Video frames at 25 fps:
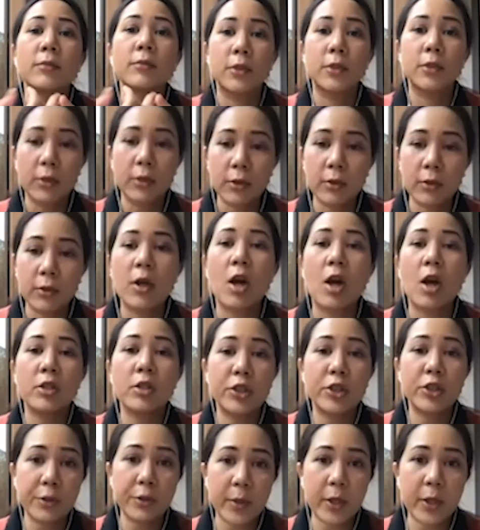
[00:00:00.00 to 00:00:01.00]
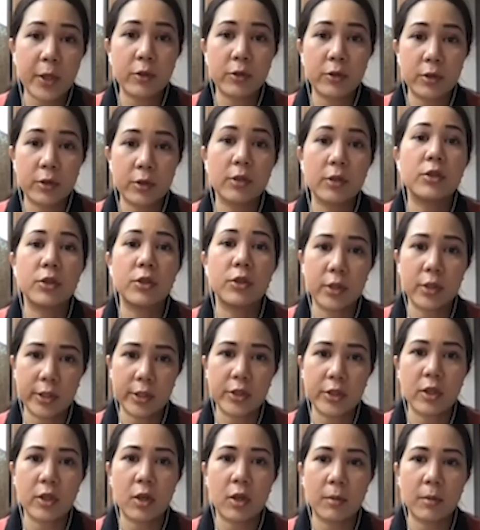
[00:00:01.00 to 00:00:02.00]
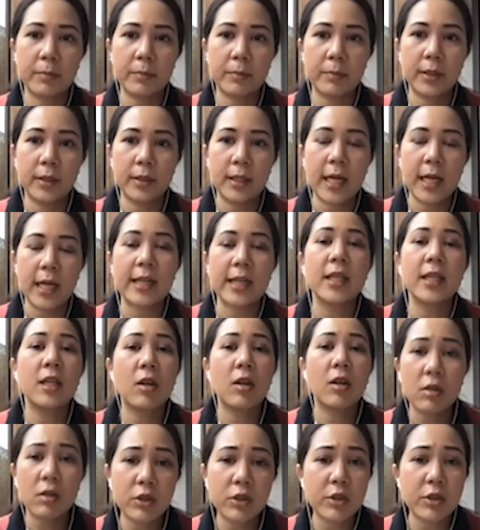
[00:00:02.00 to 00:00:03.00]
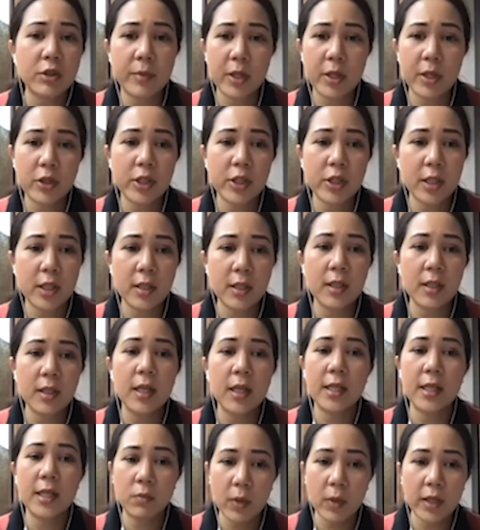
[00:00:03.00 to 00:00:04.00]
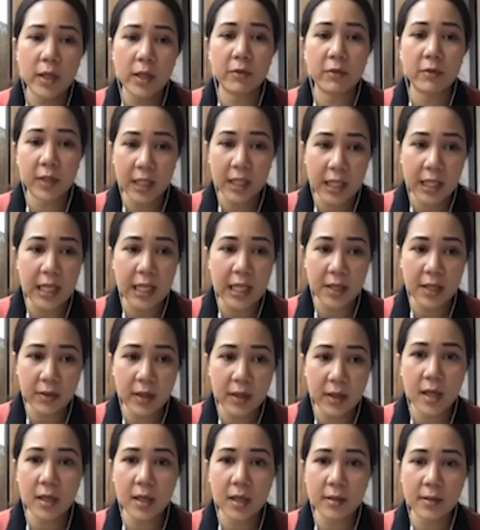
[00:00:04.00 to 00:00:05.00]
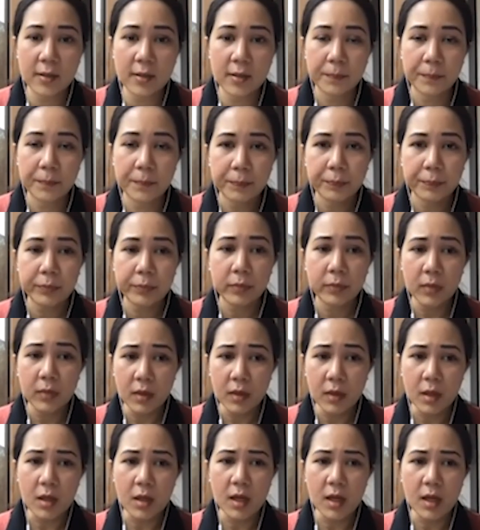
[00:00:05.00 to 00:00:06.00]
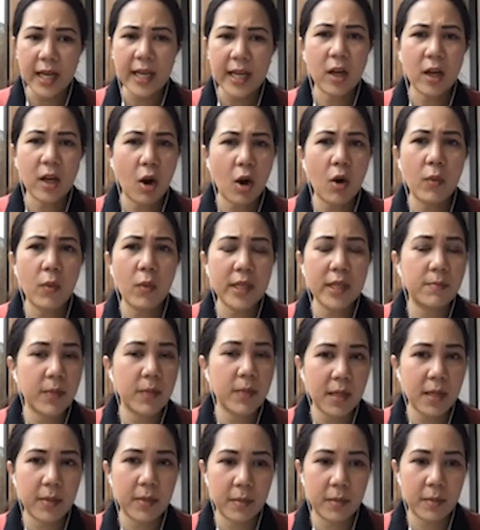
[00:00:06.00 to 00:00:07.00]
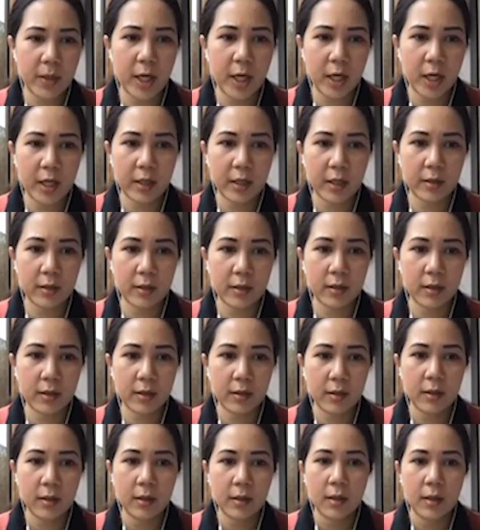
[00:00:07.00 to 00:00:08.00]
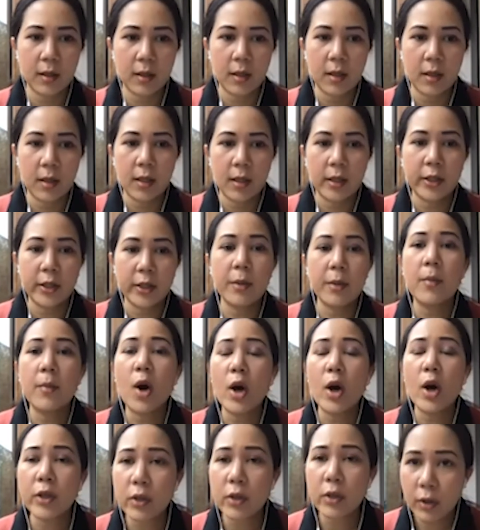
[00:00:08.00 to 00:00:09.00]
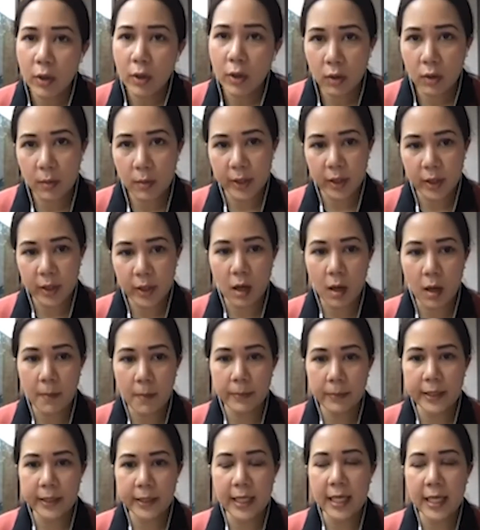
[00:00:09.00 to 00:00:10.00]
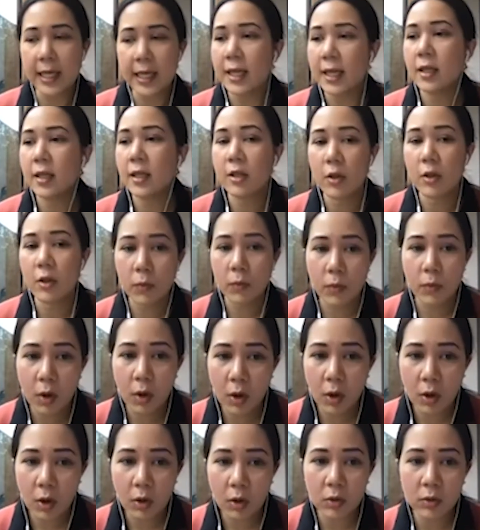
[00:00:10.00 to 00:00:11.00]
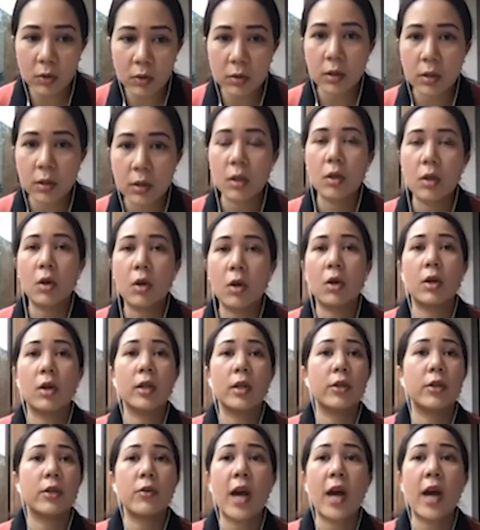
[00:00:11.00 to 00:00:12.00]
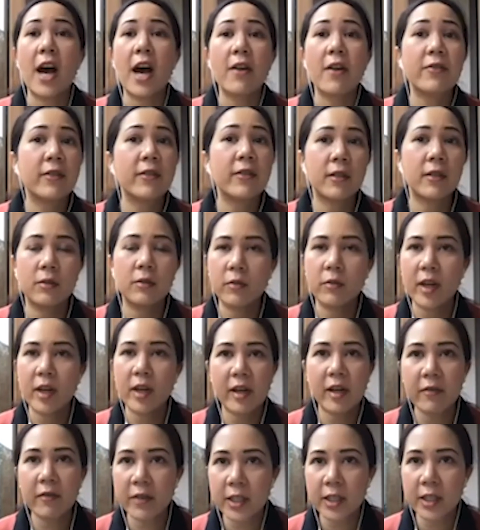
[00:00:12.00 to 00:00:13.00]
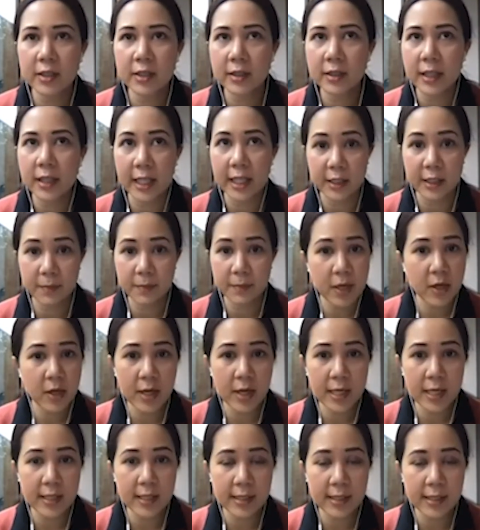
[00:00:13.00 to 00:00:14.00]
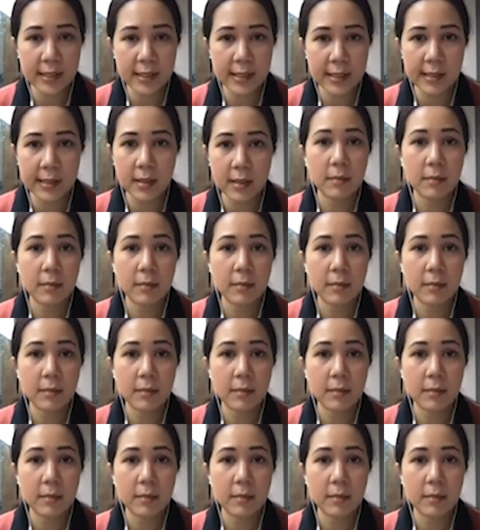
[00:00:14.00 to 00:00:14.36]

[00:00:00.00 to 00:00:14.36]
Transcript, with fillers: to contribute to the job. I think contribution is one of the key things and always be prepared. The more you know about the company, the role, or you have relevant experiences,